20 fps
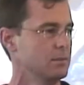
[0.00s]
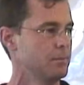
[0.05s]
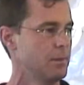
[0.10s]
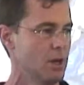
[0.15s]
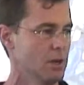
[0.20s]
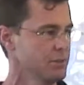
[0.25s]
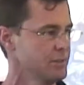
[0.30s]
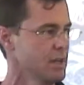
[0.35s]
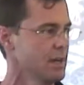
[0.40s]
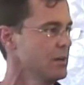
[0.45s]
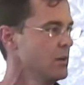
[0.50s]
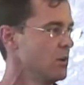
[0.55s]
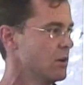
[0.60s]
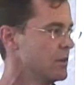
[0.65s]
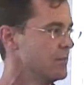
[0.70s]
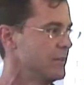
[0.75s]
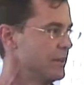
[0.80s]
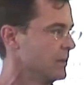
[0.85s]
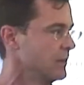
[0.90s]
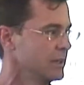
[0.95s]
Paul's not
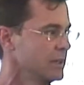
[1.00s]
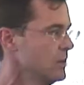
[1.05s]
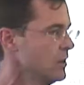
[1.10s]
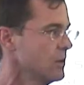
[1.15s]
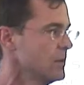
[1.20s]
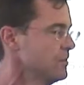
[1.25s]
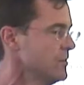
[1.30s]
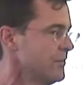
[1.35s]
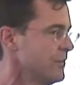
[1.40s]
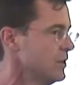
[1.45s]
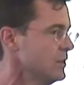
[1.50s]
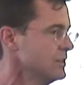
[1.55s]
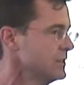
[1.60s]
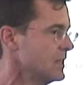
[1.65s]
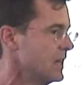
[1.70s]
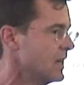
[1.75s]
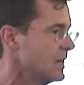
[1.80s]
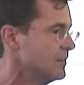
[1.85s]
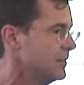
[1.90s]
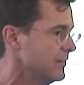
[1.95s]
hard of hearing. You heard him the first
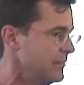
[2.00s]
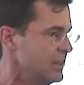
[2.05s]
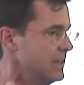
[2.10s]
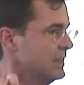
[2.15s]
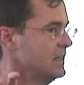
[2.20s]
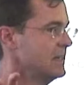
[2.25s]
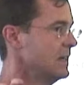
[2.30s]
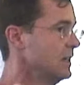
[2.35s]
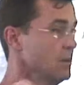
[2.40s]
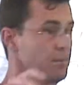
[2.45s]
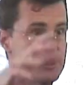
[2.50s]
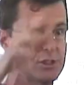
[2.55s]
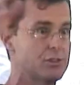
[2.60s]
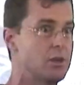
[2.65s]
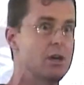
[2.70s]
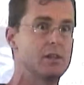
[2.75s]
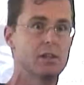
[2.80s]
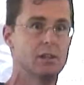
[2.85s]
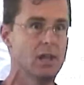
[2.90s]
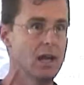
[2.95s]
time. If you didn't hear him, you
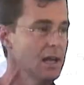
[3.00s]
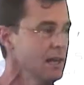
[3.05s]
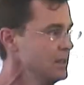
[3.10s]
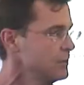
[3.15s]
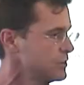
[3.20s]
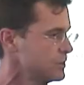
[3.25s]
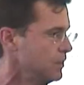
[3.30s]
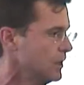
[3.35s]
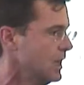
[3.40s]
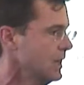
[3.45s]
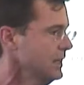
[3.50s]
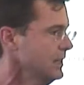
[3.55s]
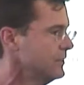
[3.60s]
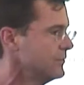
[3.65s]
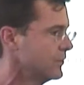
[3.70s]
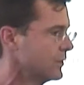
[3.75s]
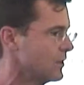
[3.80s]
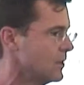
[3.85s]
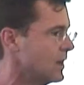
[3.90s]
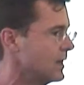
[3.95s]
saw the light. He was blinded
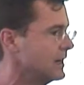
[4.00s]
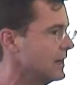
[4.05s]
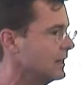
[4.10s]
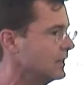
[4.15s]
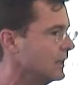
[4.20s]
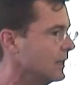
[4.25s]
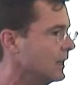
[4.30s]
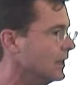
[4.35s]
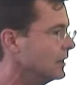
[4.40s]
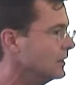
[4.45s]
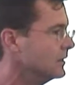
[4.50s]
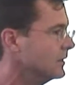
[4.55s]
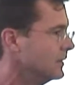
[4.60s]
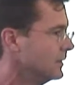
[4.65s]
for crying out loud.